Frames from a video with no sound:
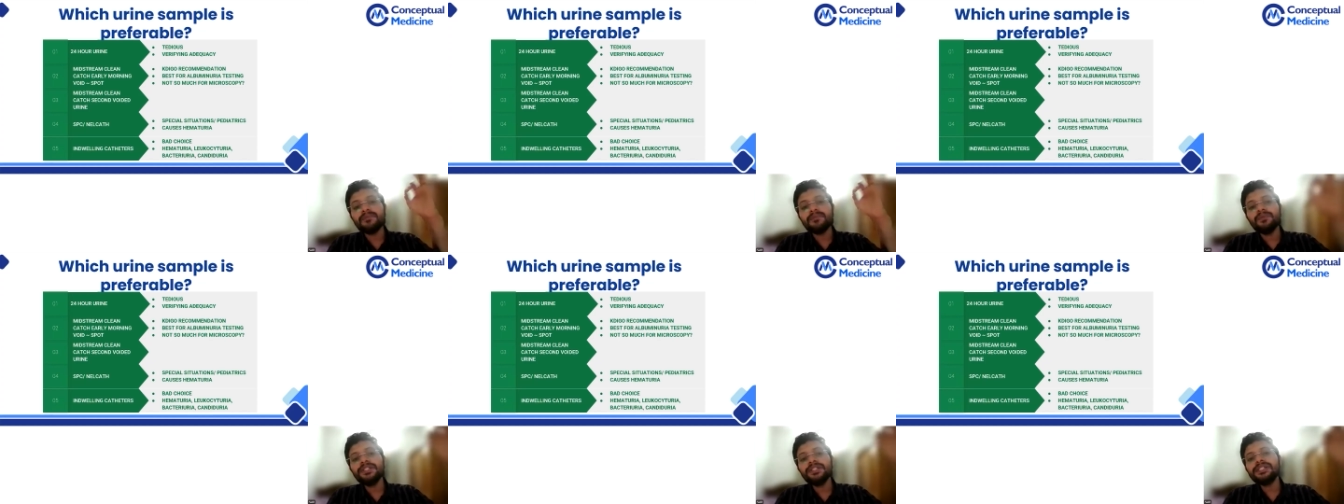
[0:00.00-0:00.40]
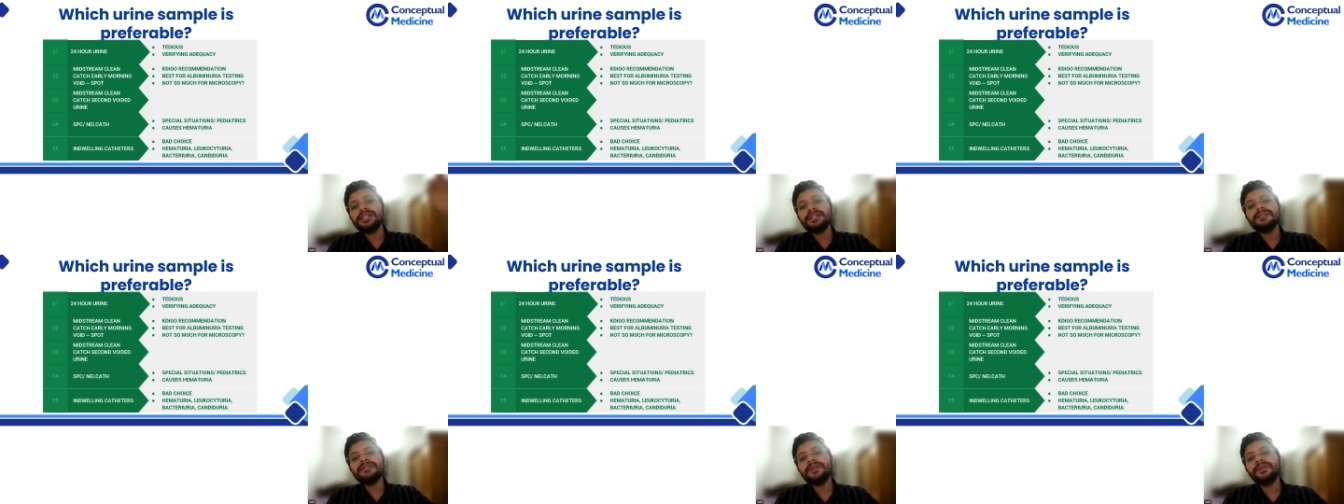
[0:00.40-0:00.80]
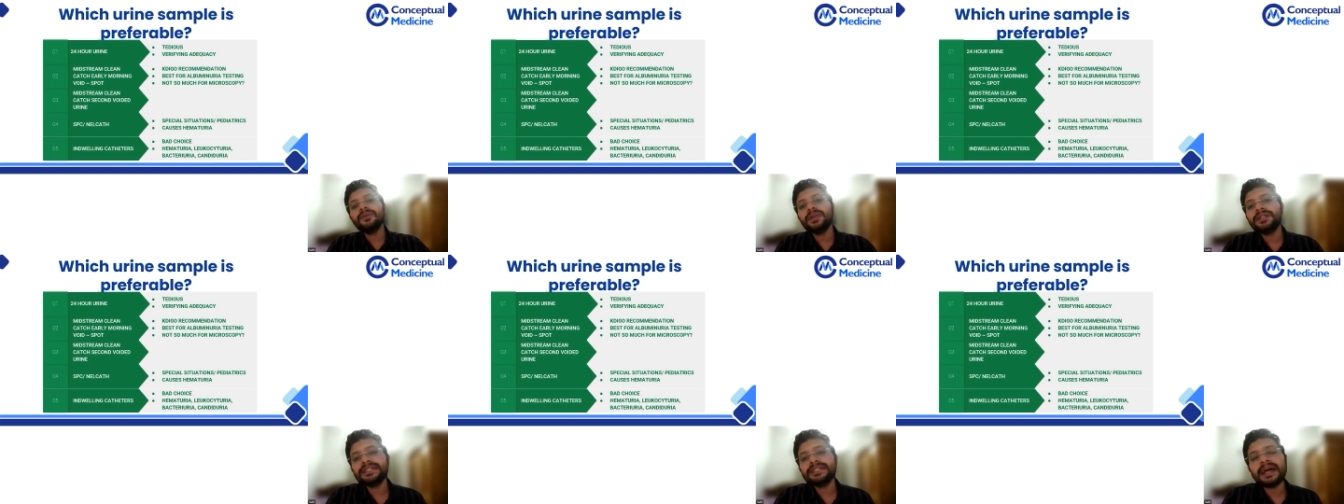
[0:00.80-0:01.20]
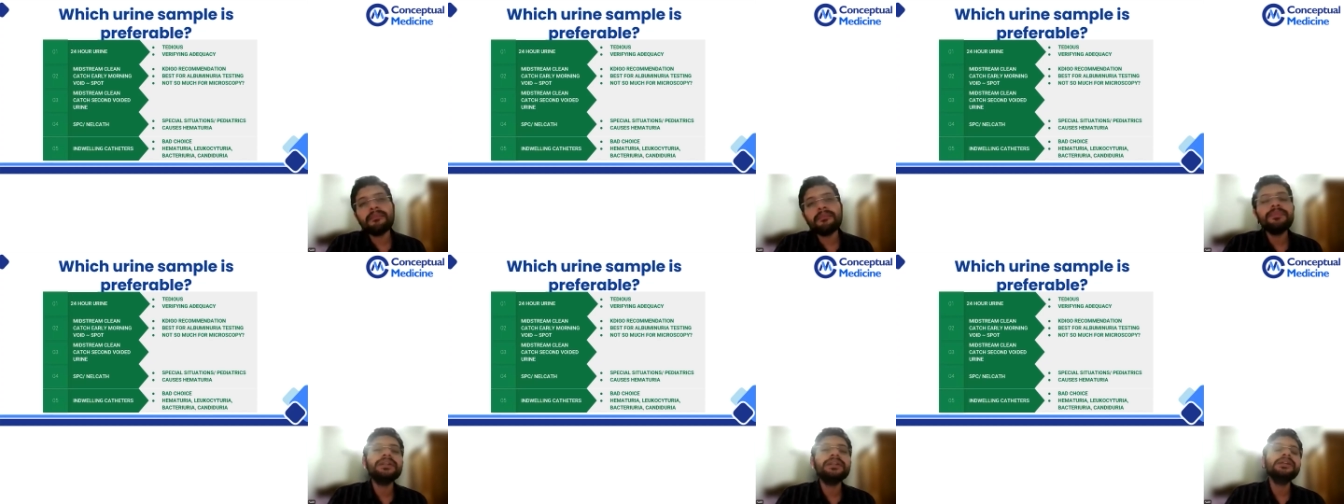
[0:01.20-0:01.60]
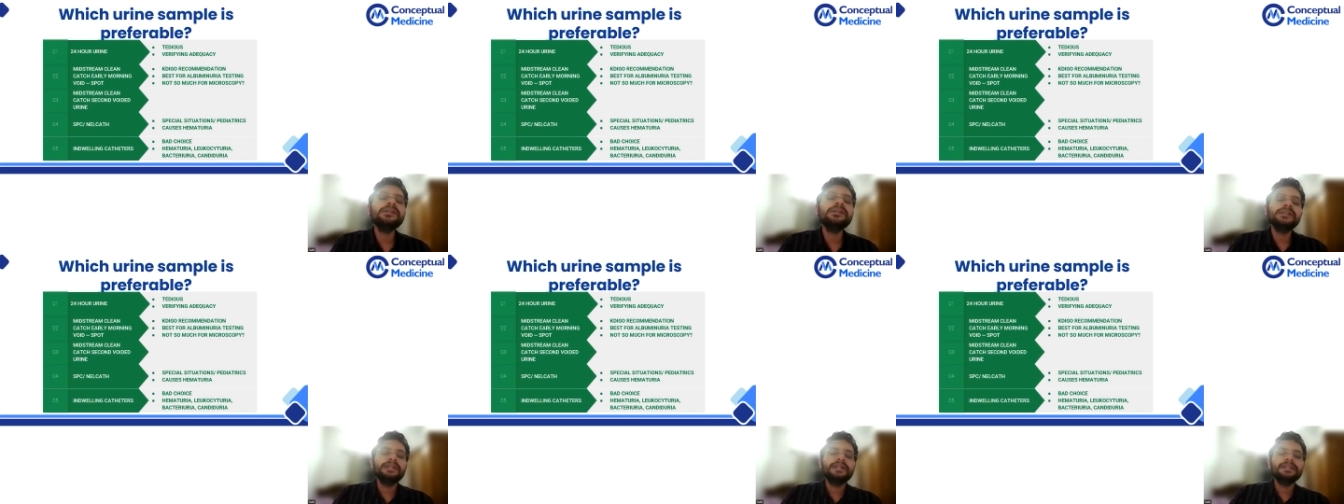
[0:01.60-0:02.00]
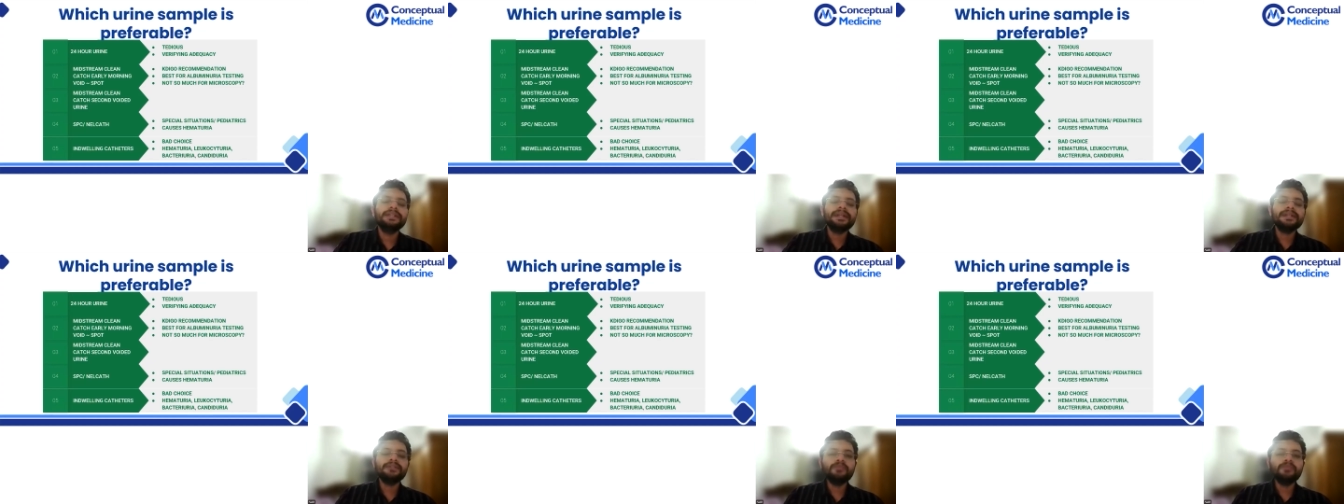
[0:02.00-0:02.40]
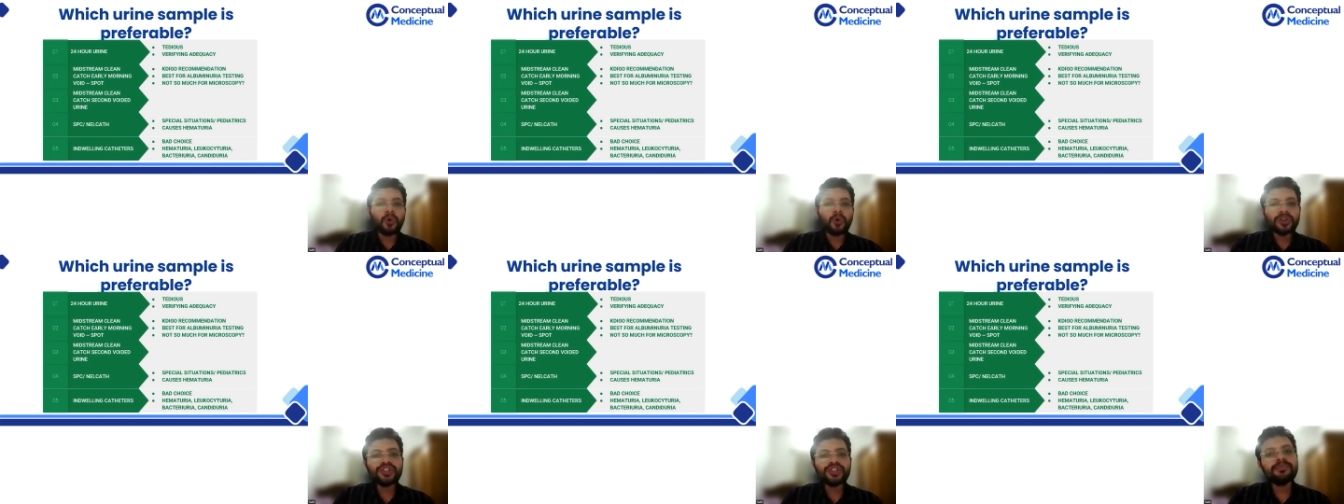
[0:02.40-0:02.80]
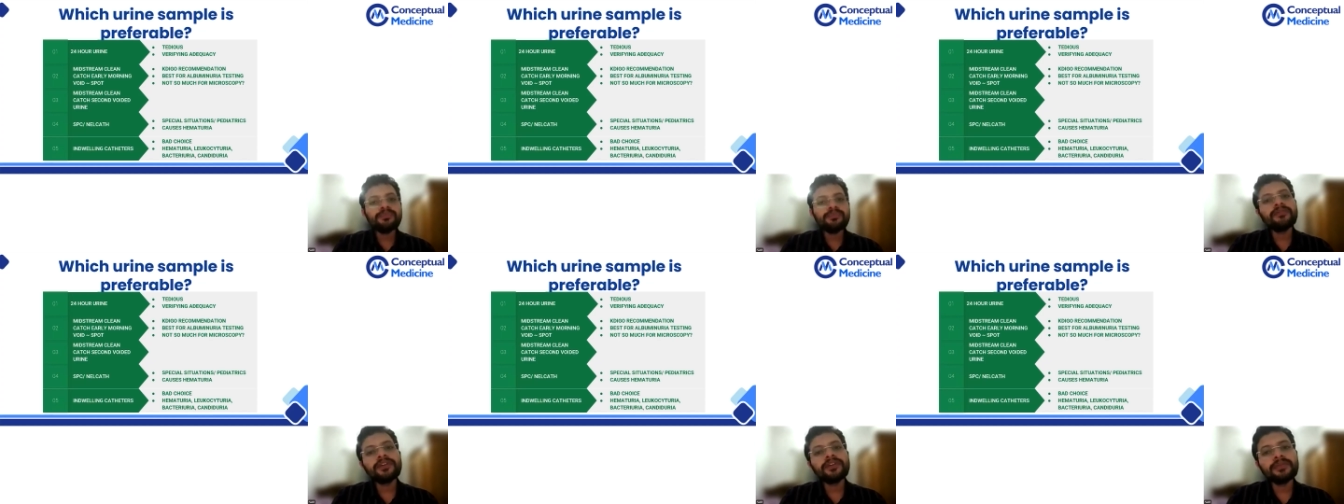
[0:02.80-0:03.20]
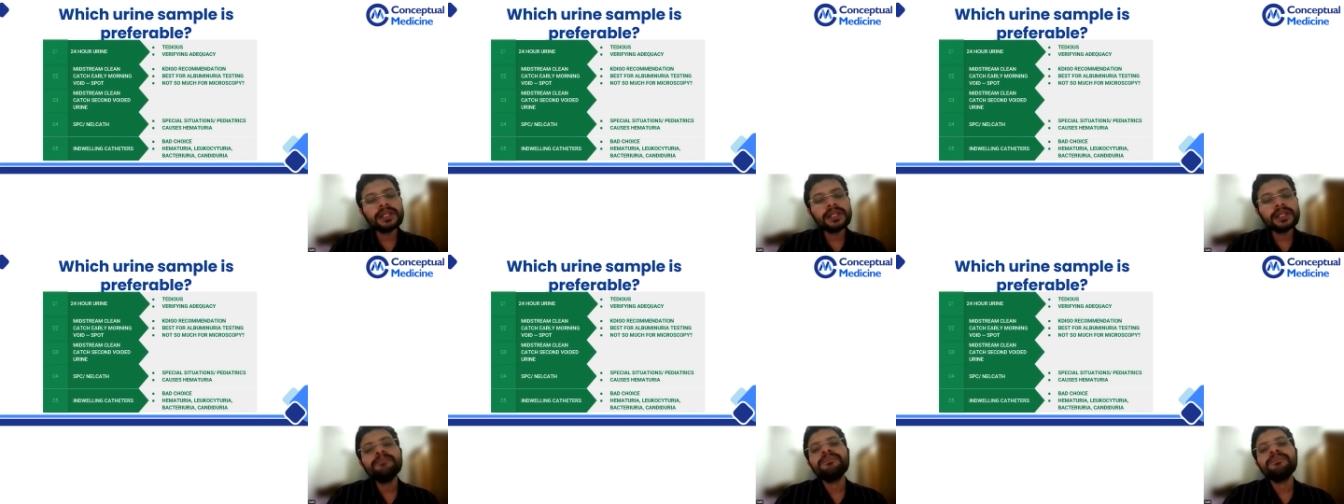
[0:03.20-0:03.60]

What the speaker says: which is the urine sample that is most preferable